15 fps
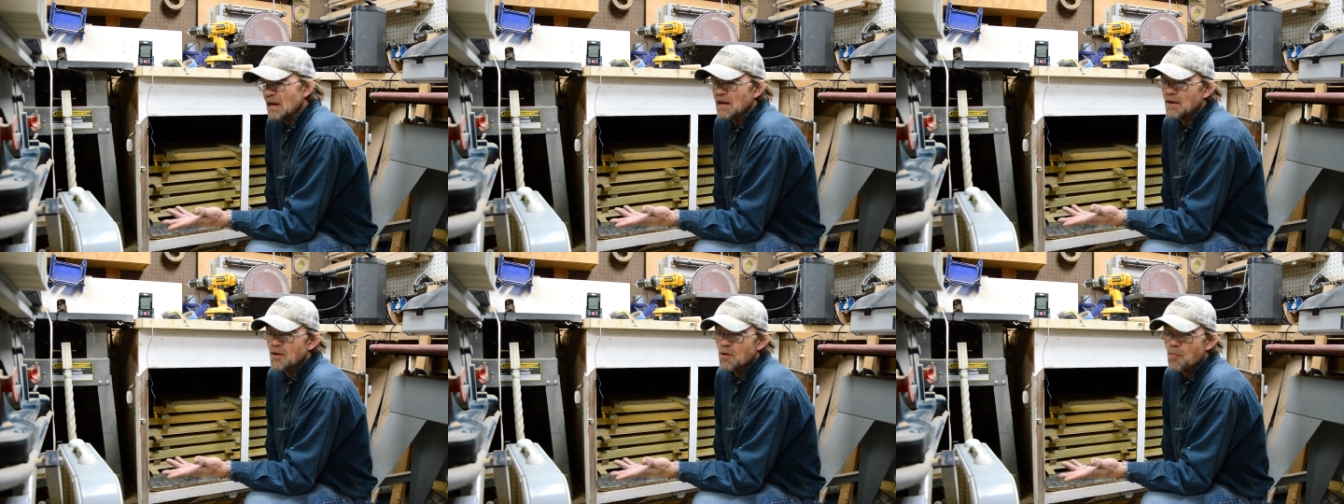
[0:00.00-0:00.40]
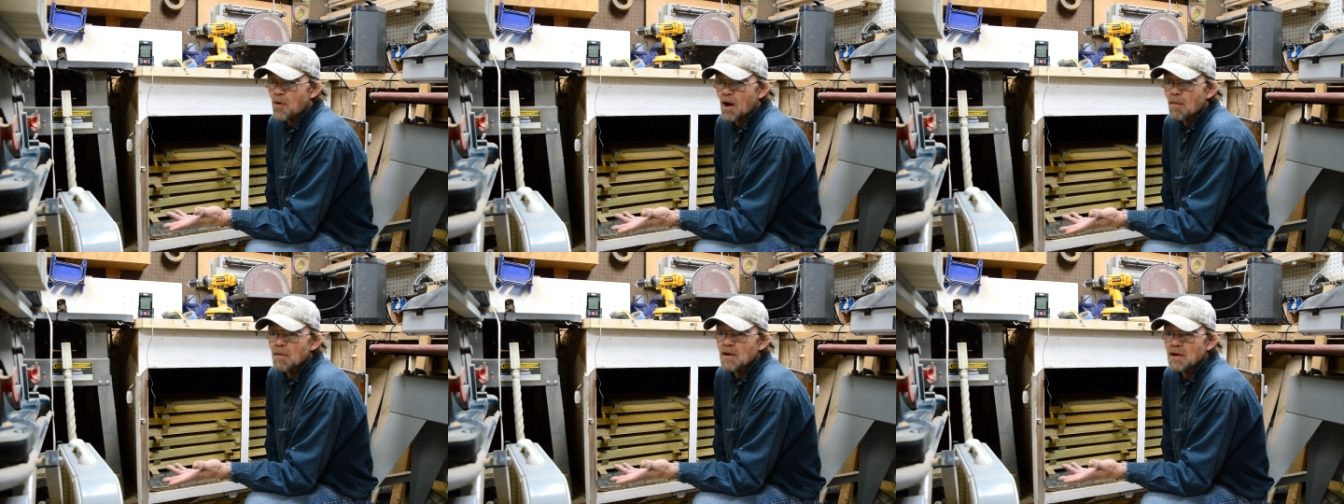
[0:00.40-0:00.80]
you're
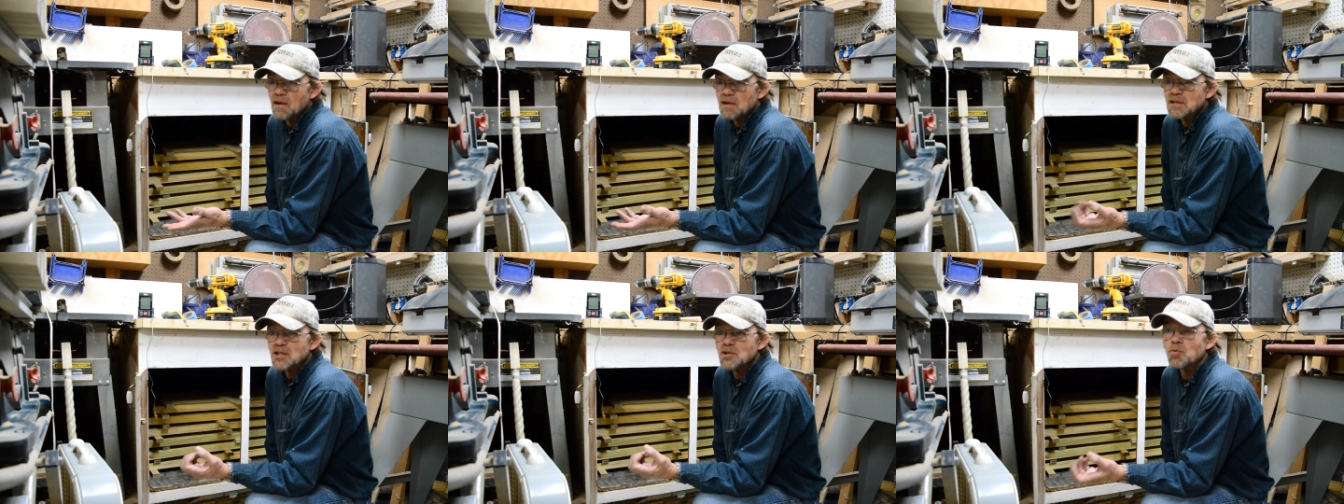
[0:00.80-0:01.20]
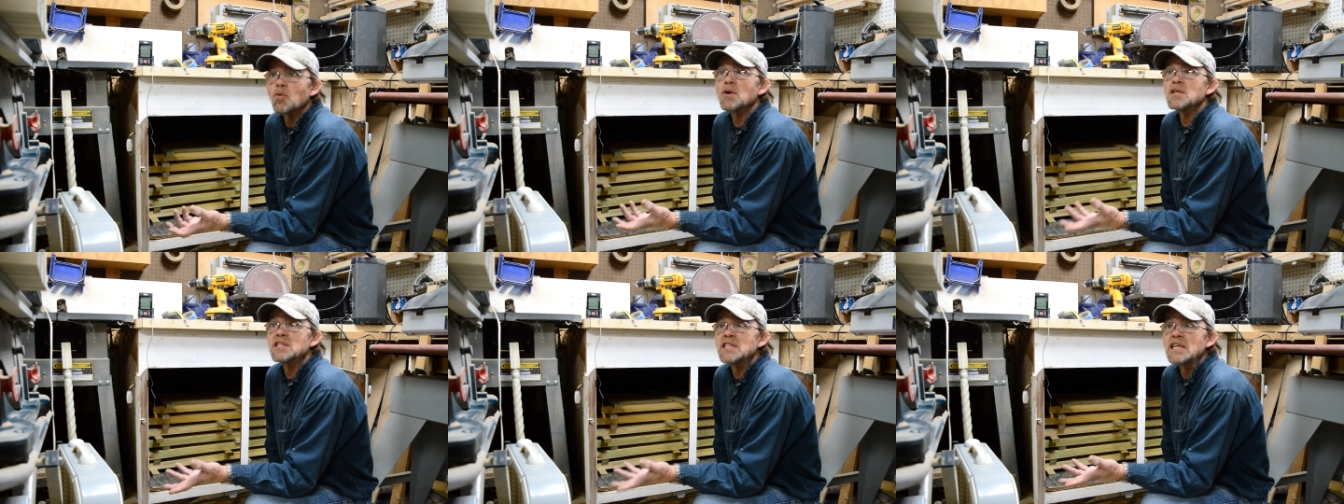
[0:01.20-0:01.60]
probably, just
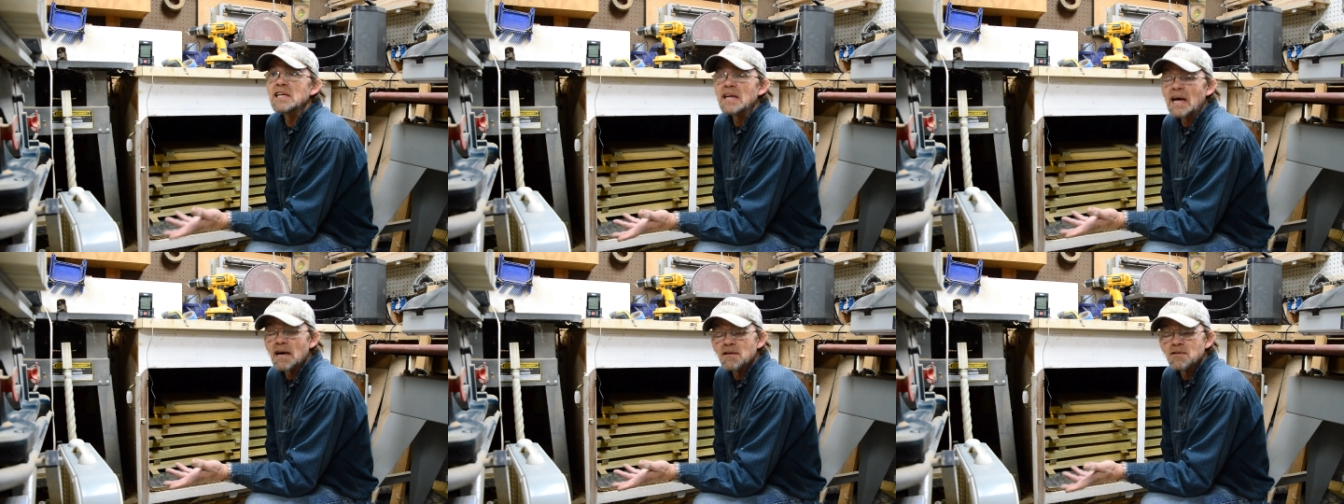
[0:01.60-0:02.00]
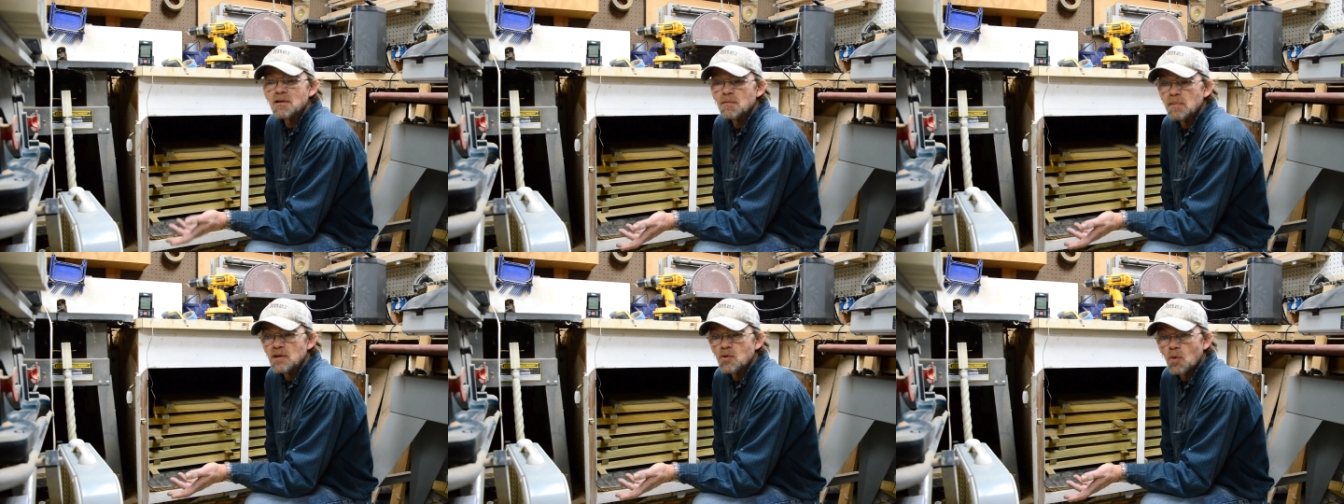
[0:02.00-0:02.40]
wood sitting out, it's
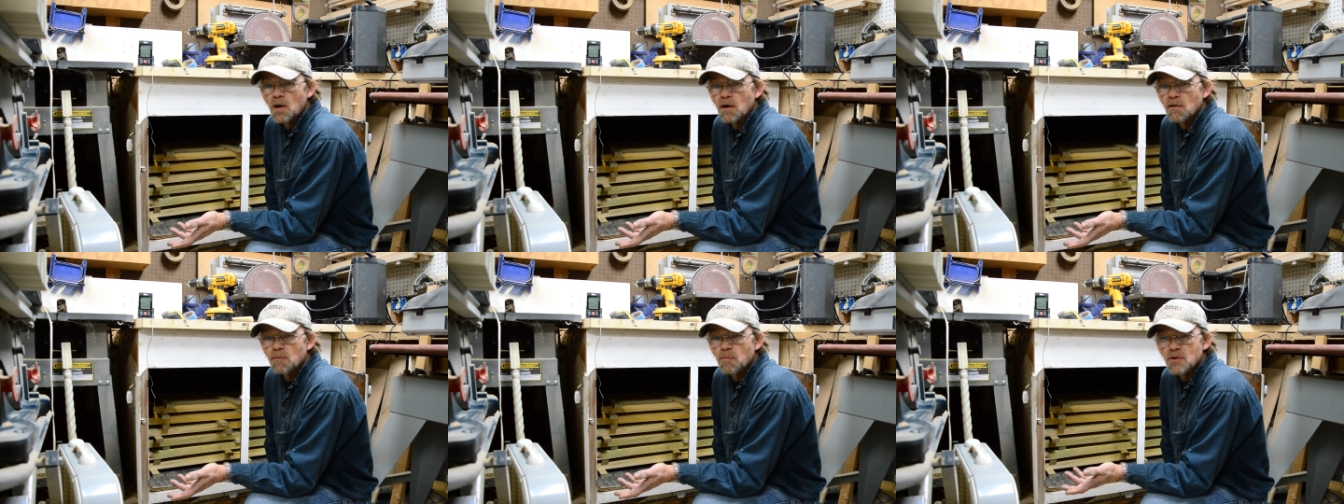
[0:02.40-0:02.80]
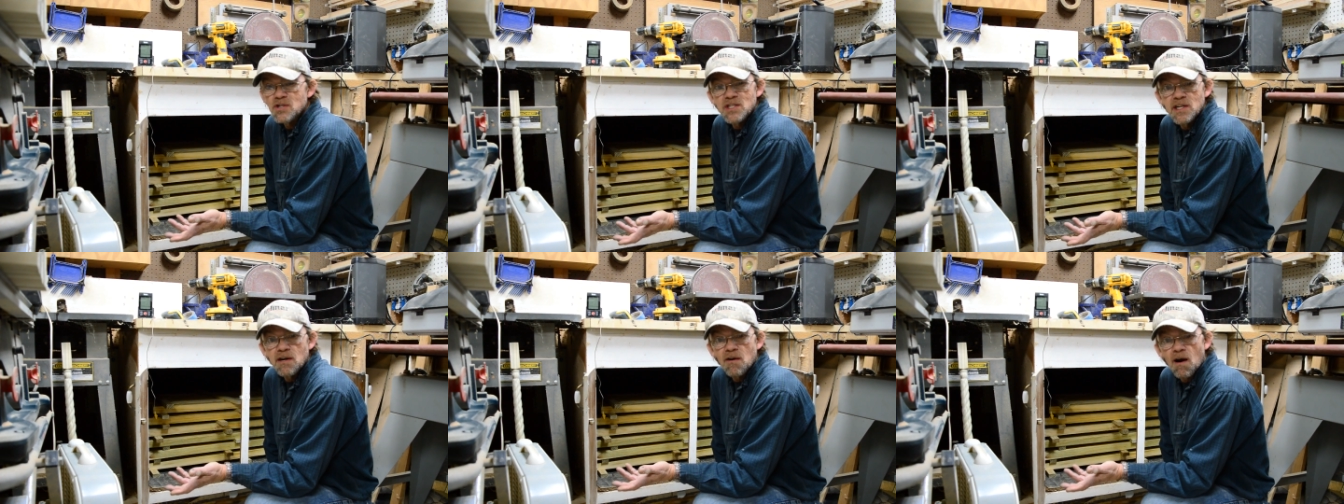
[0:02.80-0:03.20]
going to be
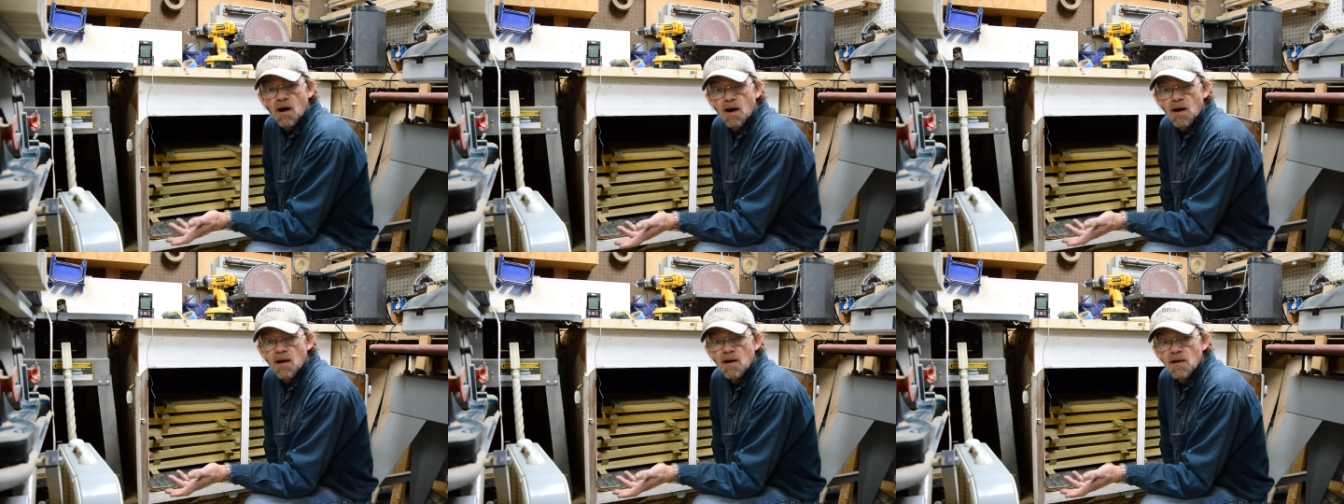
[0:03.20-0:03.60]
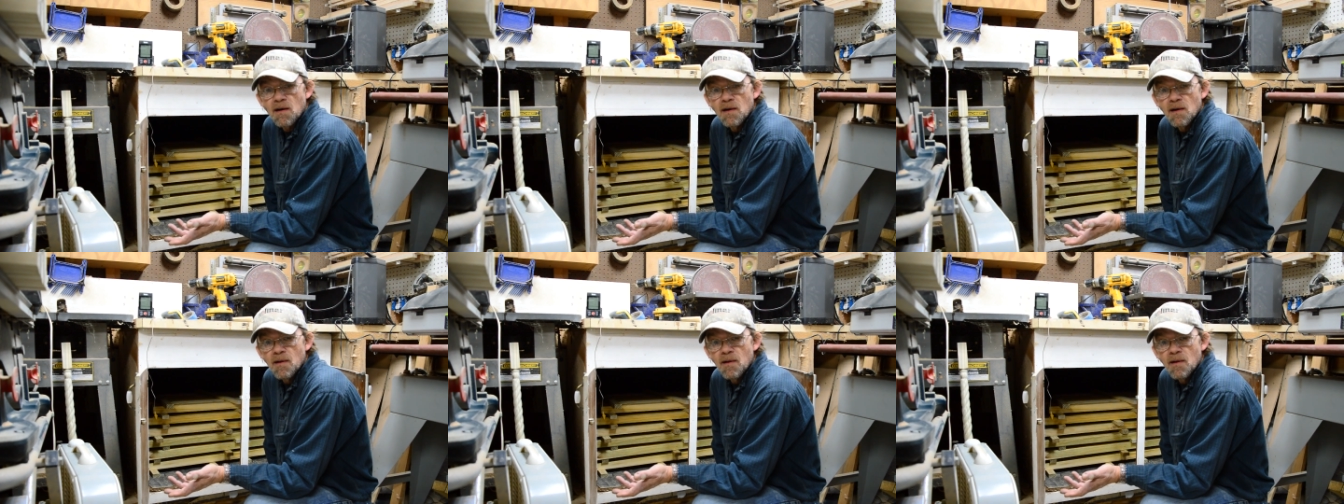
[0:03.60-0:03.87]
12% or higher,